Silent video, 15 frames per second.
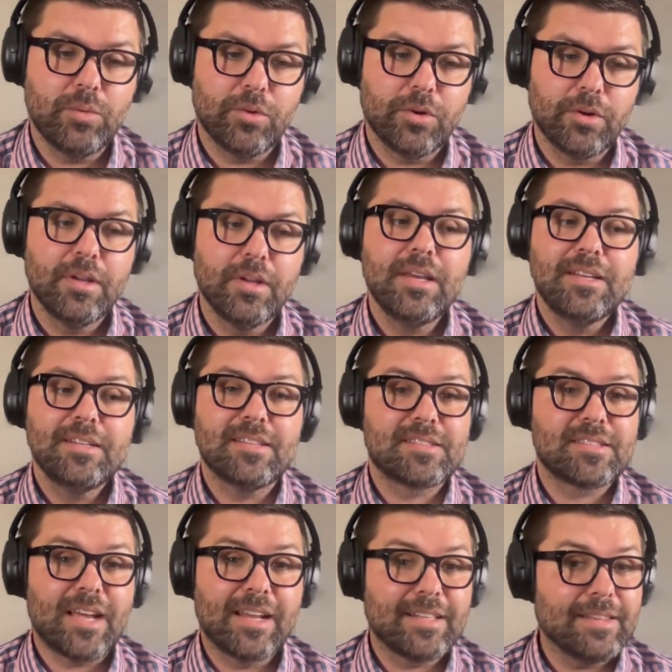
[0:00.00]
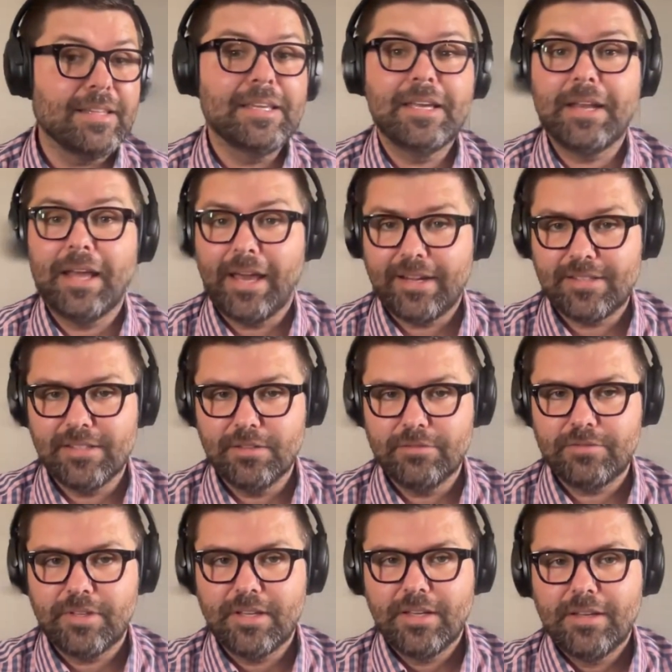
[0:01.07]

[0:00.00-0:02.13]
were decidedly inactive.